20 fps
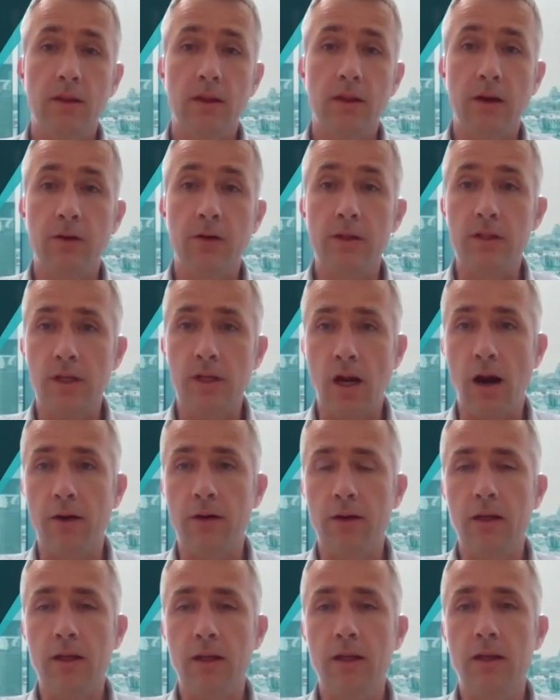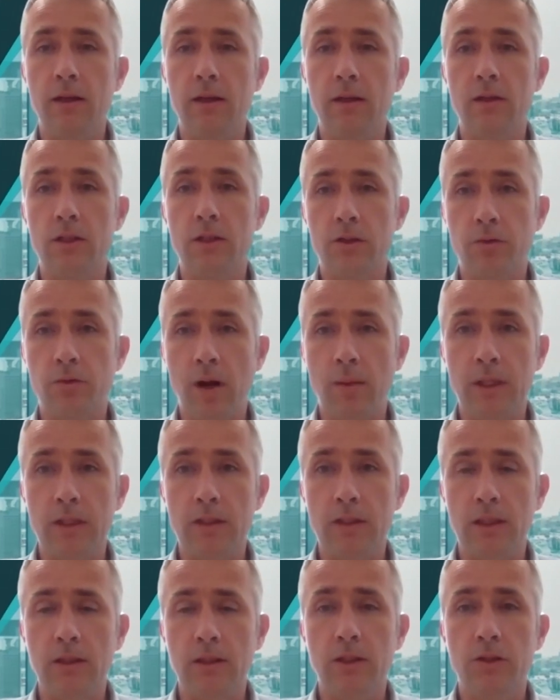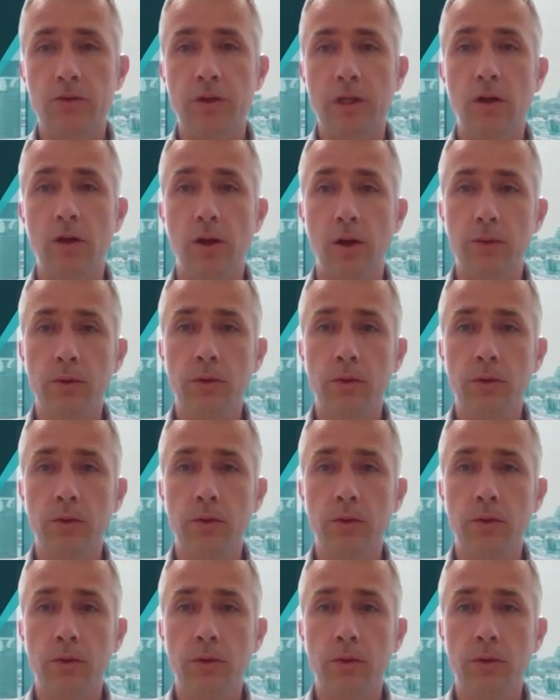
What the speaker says: There is currently a ceramics industry